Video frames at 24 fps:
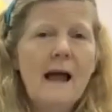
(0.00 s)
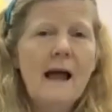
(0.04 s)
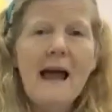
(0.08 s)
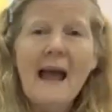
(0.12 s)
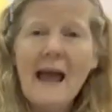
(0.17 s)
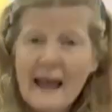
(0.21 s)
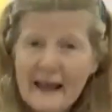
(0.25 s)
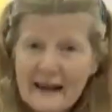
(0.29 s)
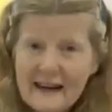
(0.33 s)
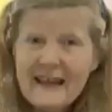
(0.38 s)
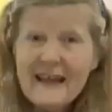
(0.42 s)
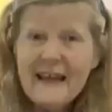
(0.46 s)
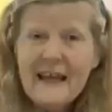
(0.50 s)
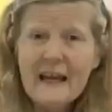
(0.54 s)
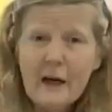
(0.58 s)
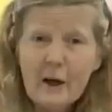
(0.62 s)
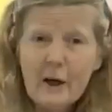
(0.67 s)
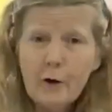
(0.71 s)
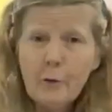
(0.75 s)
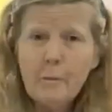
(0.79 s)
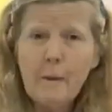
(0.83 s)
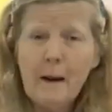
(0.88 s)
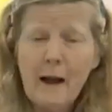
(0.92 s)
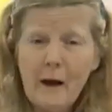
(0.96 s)
any
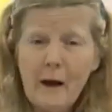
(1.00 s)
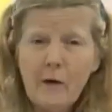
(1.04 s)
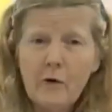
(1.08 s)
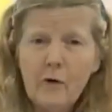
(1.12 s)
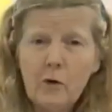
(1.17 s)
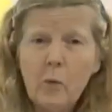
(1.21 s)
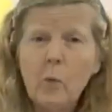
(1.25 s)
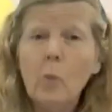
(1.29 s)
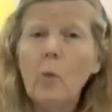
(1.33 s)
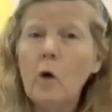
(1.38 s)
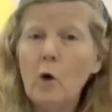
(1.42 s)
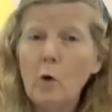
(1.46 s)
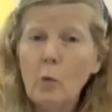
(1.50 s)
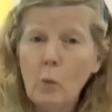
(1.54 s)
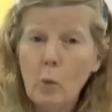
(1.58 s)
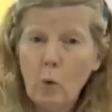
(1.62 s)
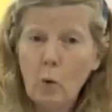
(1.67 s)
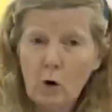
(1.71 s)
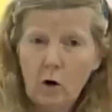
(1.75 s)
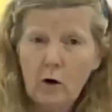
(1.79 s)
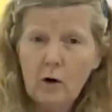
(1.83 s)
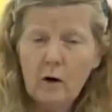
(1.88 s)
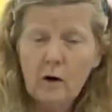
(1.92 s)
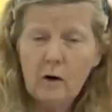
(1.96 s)
ear powder will
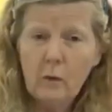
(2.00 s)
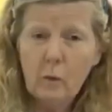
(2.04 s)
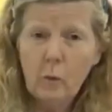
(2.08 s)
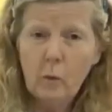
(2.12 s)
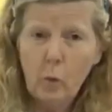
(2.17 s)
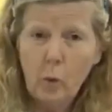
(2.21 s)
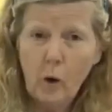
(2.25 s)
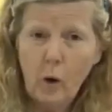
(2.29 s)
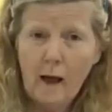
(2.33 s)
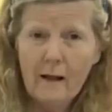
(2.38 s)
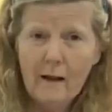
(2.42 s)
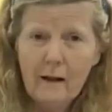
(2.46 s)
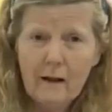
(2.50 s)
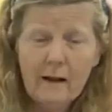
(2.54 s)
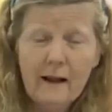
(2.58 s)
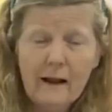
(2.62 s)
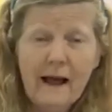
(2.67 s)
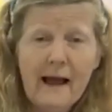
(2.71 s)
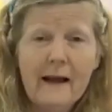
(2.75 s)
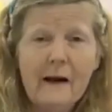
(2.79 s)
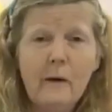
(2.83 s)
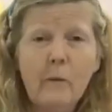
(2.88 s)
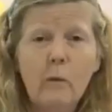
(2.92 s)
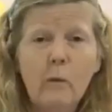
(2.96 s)
work well,
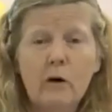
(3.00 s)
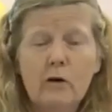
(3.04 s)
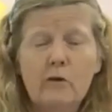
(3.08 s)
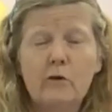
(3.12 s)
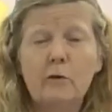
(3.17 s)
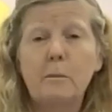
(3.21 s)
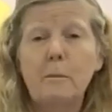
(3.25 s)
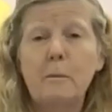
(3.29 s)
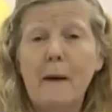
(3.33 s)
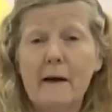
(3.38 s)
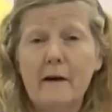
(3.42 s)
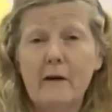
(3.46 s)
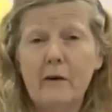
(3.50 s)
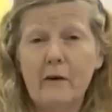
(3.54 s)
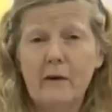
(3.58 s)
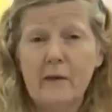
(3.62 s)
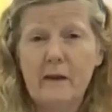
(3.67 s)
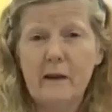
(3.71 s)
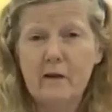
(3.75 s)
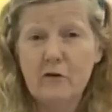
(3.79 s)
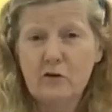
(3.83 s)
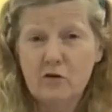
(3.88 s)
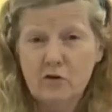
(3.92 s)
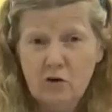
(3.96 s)
and it works better
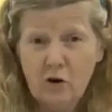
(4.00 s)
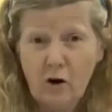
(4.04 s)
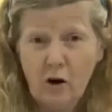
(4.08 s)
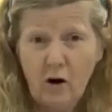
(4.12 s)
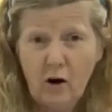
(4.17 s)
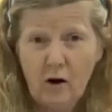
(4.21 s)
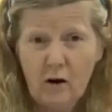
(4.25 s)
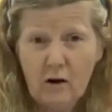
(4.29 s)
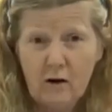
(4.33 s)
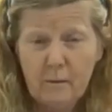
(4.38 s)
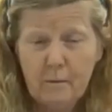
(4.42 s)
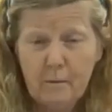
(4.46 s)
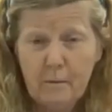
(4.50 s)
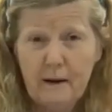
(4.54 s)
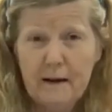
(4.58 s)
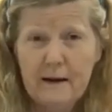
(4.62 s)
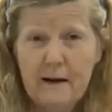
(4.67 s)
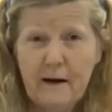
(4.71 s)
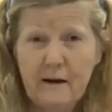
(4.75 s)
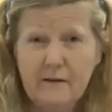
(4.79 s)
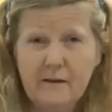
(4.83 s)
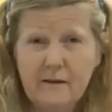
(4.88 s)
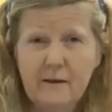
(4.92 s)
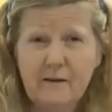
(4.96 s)
than chalk
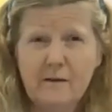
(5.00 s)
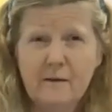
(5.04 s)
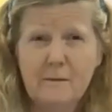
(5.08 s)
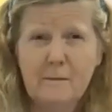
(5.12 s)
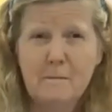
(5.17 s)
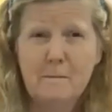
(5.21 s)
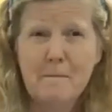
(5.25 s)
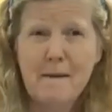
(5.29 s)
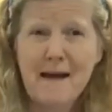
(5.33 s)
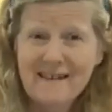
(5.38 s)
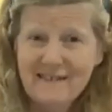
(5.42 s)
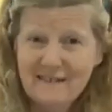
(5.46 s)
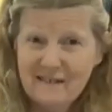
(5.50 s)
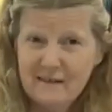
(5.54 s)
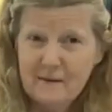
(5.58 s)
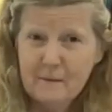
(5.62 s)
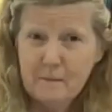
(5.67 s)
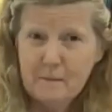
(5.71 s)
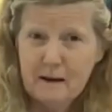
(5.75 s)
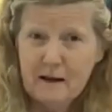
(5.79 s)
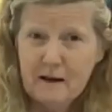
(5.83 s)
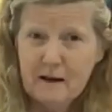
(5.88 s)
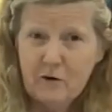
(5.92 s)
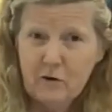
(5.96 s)
because it's meant to
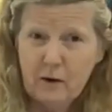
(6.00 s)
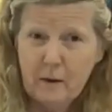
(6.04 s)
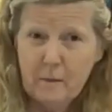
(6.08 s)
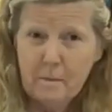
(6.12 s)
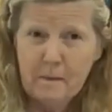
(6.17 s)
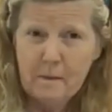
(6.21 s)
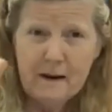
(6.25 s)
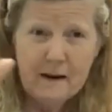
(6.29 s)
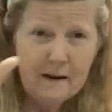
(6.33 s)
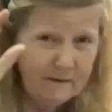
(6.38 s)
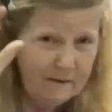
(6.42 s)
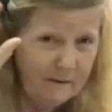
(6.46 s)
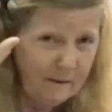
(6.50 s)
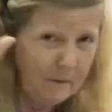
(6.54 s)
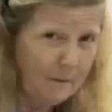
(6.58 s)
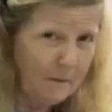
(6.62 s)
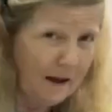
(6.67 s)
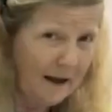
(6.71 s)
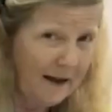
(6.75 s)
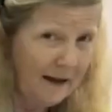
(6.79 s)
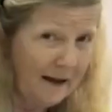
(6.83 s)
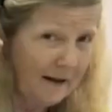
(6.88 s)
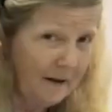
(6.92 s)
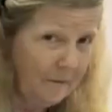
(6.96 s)
be grippy to
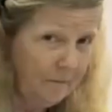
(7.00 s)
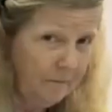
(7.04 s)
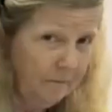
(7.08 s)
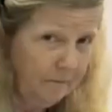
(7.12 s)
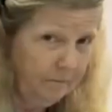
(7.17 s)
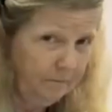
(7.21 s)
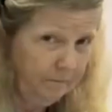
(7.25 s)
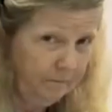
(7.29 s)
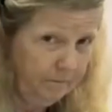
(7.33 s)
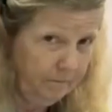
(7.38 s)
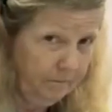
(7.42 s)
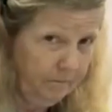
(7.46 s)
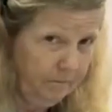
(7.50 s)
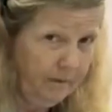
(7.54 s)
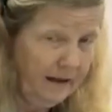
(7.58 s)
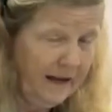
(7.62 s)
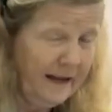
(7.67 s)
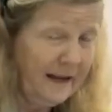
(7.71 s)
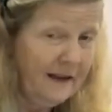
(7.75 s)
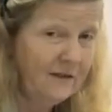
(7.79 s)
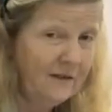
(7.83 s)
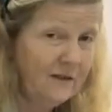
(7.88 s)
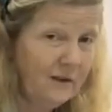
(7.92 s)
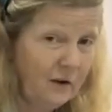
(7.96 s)
make it
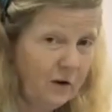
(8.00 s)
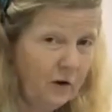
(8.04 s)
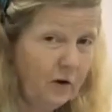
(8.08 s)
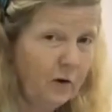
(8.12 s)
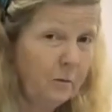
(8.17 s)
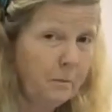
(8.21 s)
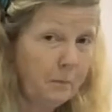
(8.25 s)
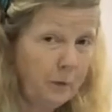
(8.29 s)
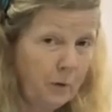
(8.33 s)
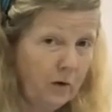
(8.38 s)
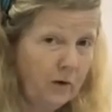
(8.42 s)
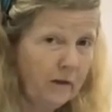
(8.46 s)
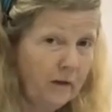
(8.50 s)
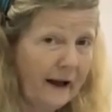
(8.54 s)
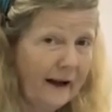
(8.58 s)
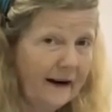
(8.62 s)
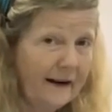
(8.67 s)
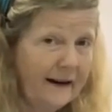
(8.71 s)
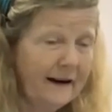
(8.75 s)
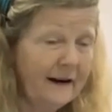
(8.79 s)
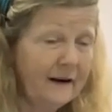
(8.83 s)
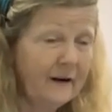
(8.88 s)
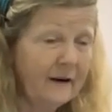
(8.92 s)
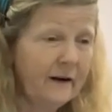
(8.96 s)
easier to pull
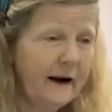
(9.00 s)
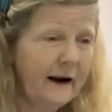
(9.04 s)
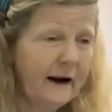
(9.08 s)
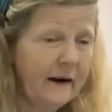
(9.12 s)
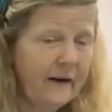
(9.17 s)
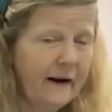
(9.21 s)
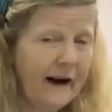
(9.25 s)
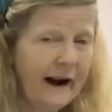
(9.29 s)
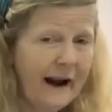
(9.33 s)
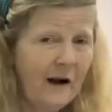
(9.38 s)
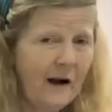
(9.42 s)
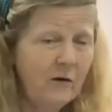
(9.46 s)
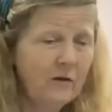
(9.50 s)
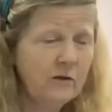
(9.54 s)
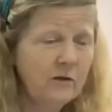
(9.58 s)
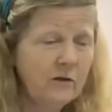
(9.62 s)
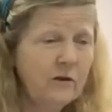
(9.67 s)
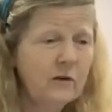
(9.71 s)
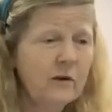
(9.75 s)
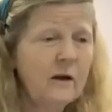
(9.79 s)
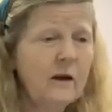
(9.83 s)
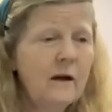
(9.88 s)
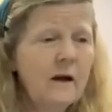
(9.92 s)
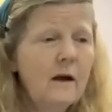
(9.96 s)
that ear hair
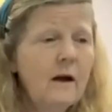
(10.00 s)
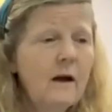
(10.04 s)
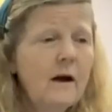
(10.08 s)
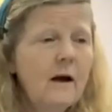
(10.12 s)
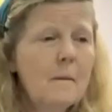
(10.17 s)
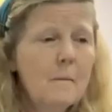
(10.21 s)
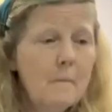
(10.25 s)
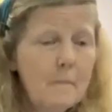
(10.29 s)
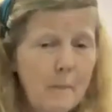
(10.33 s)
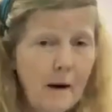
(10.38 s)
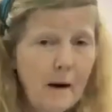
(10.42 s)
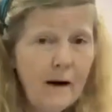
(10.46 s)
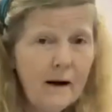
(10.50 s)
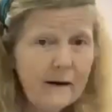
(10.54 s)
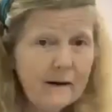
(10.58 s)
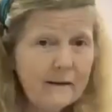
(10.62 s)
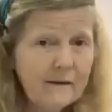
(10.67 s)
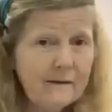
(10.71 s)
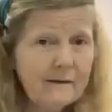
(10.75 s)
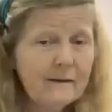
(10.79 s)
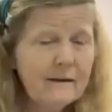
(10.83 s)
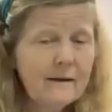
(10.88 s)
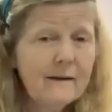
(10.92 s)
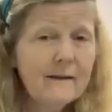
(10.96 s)
out.
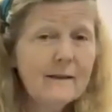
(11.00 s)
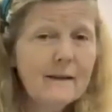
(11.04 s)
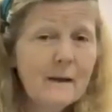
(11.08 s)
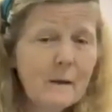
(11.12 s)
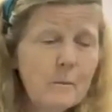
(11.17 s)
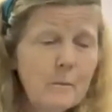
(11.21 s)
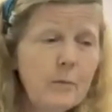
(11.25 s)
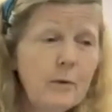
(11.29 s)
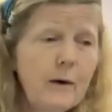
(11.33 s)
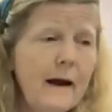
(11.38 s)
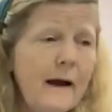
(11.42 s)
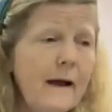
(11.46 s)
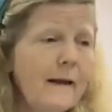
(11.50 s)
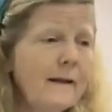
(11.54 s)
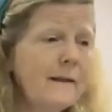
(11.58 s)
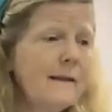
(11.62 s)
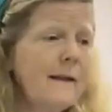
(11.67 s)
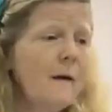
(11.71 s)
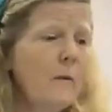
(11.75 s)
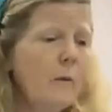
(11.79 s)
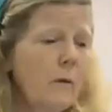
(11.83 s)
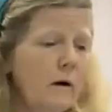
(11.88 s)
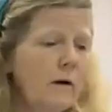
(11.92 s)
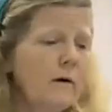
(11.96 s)
But the brand
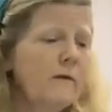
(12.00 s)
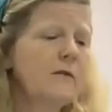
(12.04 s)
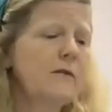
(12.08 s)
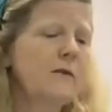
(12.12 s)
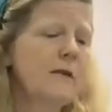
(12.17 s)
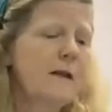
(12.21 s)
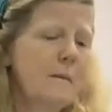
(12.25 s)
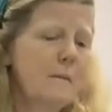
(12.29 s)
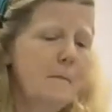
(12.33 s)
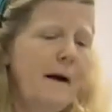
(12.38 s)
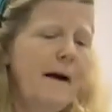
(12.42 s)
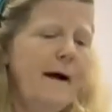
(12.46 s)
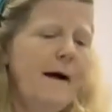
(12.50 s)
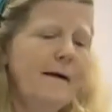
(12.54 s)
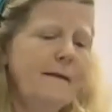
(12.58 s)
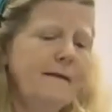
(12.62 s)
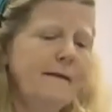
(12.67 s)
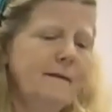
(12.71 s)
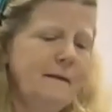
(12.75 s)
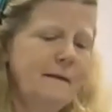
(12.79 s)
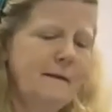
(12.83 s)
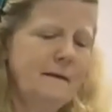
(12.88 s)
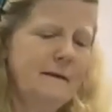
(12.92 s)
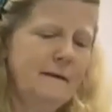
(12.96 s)
that works the
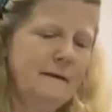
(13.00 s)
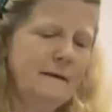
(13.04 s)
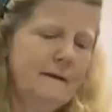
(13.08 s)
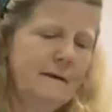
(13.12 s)
best,